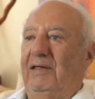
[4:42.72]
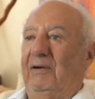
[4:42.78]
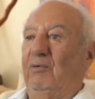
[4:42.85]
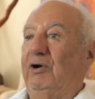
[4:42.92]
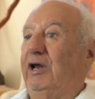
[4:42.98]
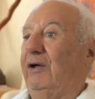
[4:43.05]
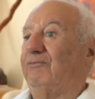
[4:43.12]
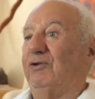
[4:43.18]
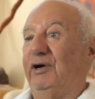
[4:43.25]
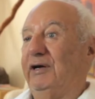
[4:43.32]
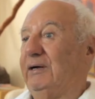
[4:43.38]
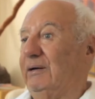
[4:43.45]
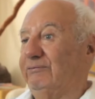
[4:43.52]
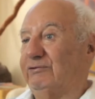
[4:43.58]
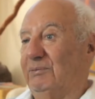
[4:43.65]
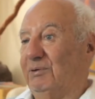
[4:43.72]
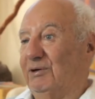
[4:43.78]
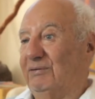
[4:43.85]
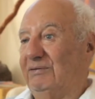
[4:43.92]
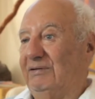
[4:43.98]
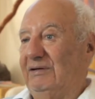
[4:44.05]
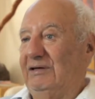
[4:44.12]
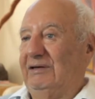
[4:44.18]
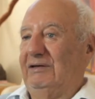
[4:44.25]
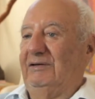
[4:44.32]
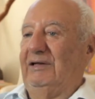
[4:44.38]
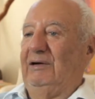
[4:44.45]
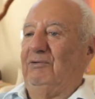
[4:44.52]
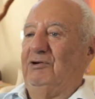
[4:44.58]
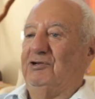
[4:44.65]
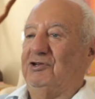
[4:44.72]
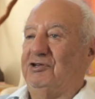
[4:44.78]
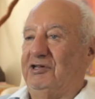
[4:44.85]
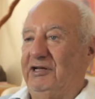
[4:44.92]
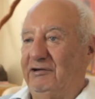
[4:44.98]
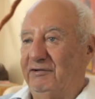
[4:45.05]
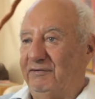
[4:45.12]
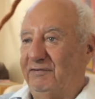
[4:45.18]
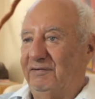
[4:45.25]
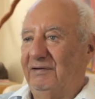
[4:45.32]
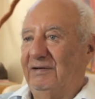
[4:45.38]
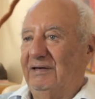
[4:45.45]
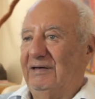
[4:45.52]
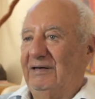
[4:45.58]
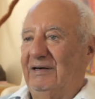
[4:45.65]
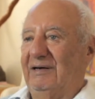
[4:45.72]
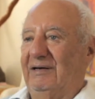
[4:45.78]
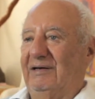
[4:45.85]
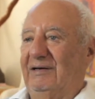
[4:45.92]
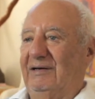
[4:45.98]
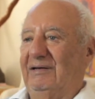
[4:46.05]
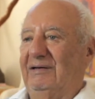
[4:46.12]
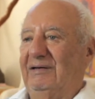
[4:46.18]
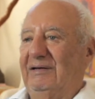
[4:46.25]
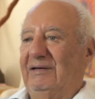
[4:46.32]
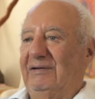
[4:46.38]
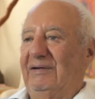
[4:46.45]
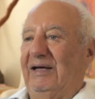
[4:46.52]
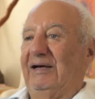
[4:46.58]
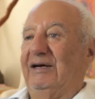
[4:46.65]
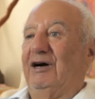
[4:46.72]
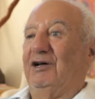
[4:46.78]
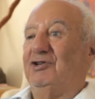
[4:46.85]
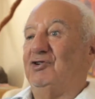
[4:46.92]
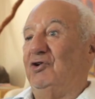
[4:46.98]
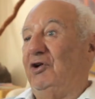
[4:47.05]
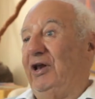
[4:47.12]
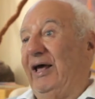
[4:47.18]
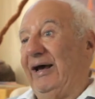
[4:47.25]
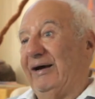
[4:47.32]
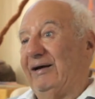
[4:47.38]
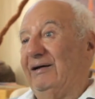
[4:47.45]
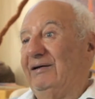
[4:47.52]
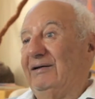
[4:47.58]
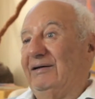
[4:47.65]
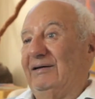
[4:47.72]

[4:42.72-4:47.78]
They were not very comfortable. They were stiff, they cut your neck.